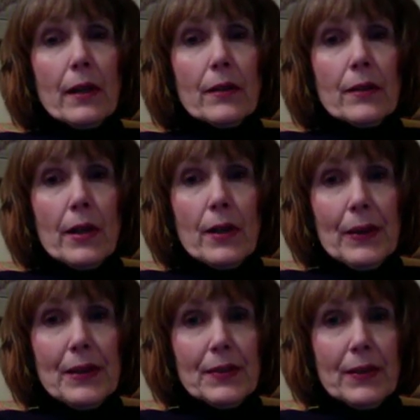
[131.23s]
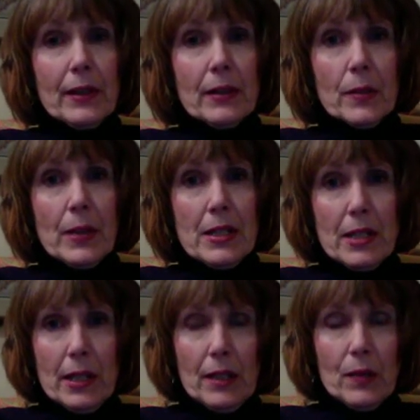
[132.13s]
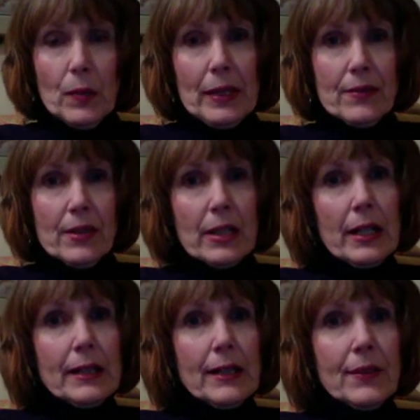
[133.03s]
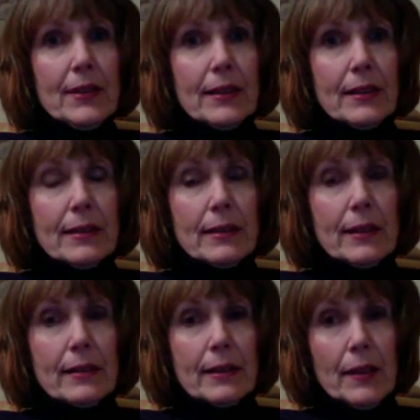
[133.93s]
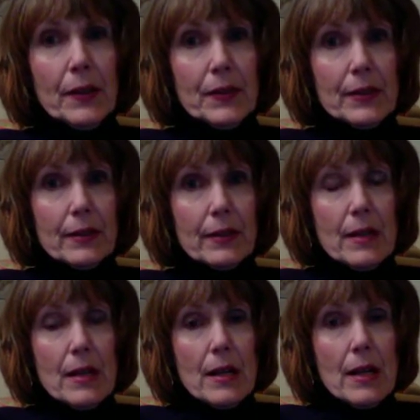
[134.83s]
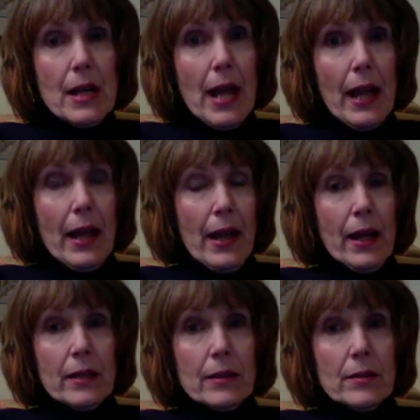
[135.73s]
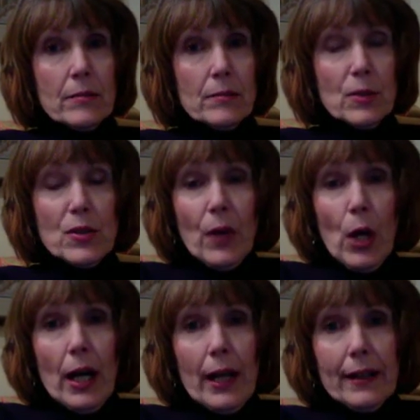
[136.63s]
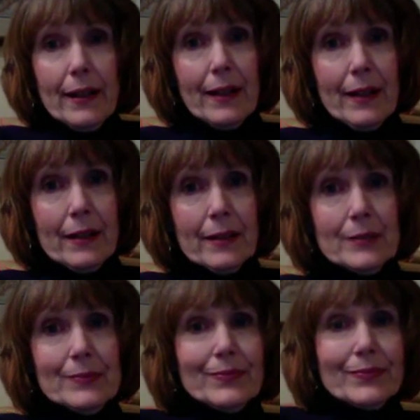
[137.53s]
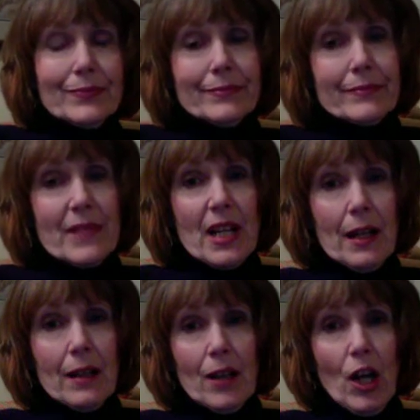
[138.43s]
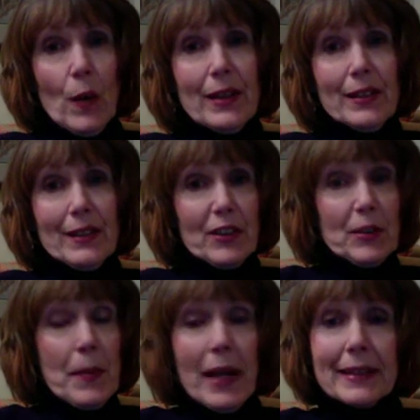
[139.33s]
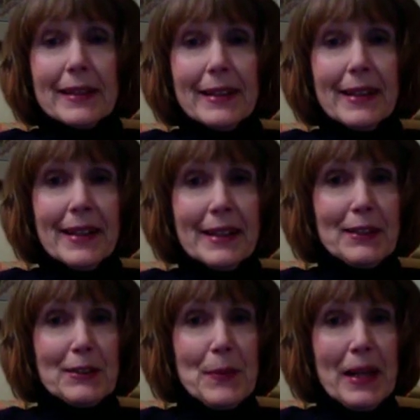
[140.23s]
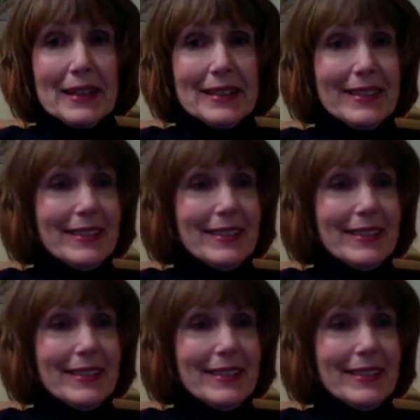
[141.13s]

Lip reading: I always figure we take whatever God gives us as gifts and move on and always expect the unexpected.